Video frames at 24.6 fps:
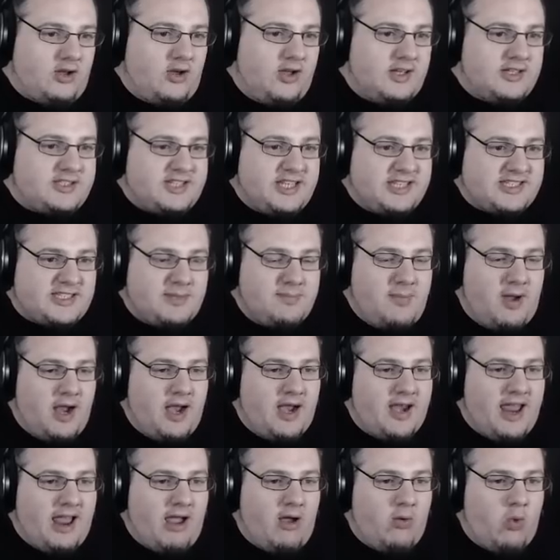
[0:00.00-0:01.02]
I got a 60
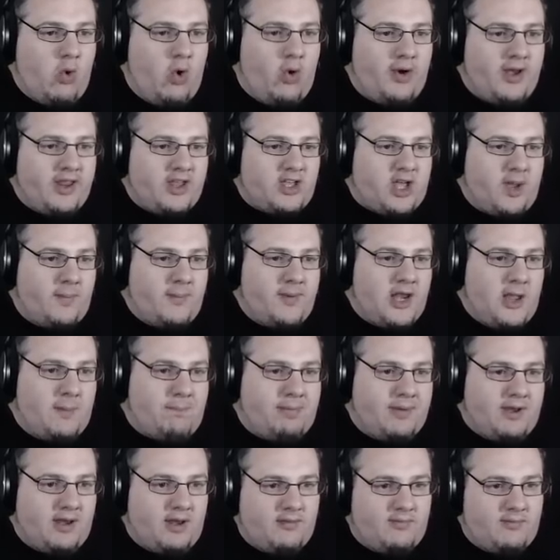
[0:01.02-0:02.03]
mile an hour warning coming
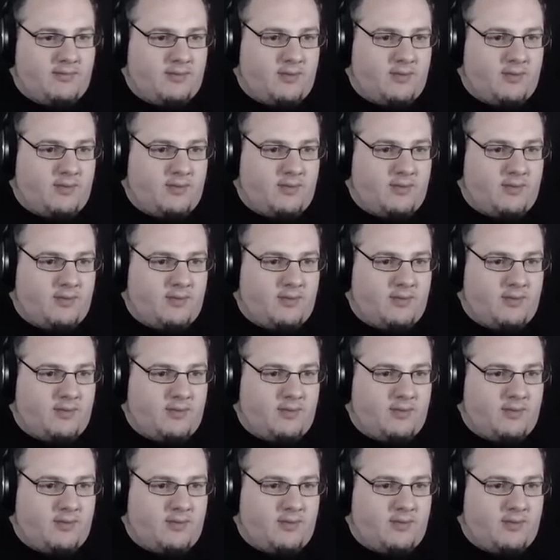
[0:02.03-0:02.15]
up in